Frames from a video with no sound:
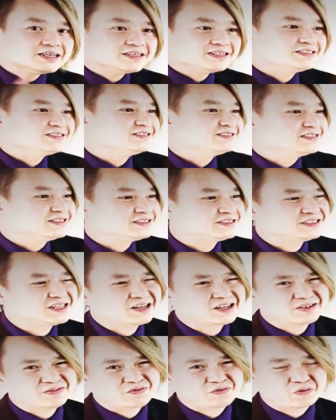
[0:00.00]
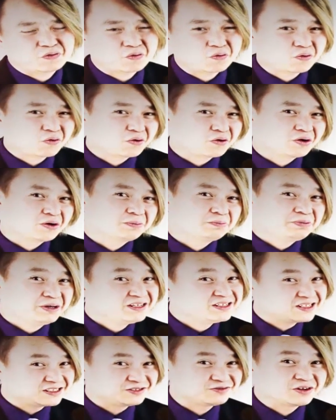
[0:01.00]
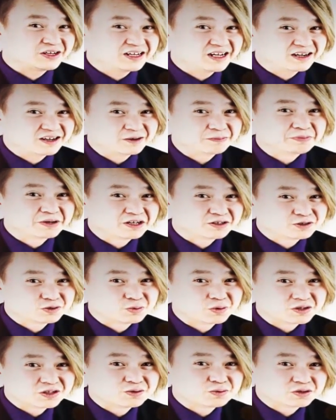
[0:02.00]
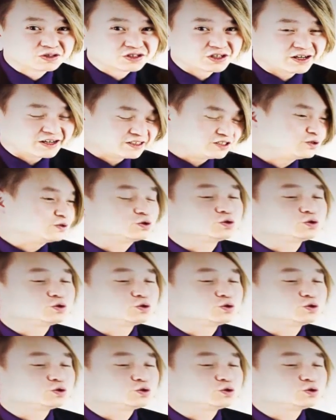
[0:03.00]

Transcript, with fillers: they're selling for peanuts right now compared to what they were selling.